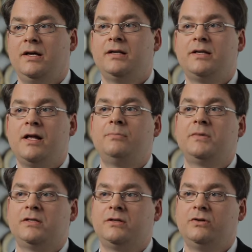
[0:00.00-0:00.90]
And that has
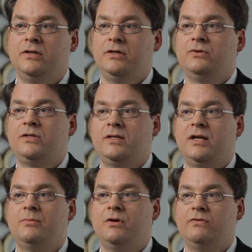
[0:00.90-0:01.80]
helped us to reduce the
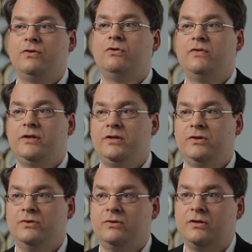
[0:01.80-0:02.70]
number of
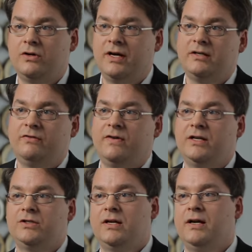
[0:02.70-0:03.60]
overdue corrective
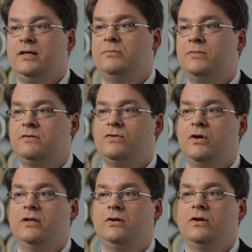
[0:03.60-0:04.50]
action items
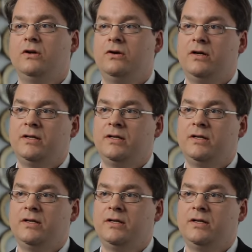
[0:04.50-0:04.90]
for internal